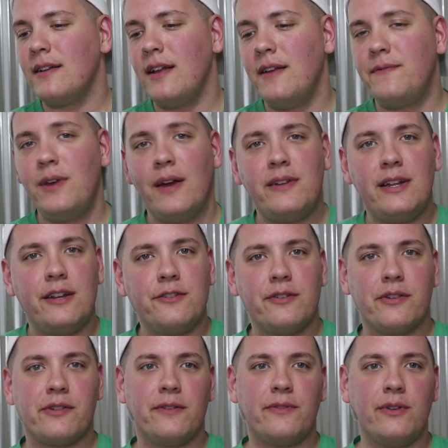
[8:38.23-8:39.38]
If you have any
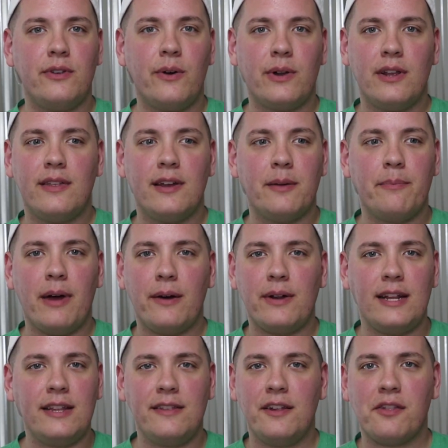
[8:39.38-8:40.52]
interest or if you know anything about
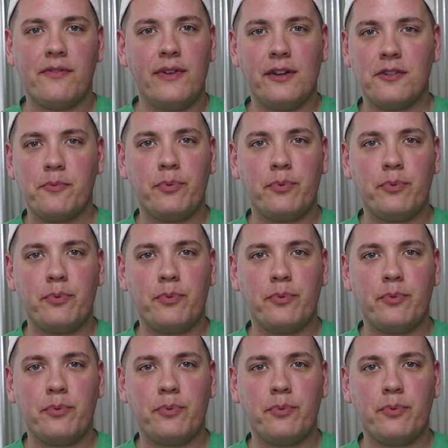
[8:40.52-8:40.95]
any of these fields,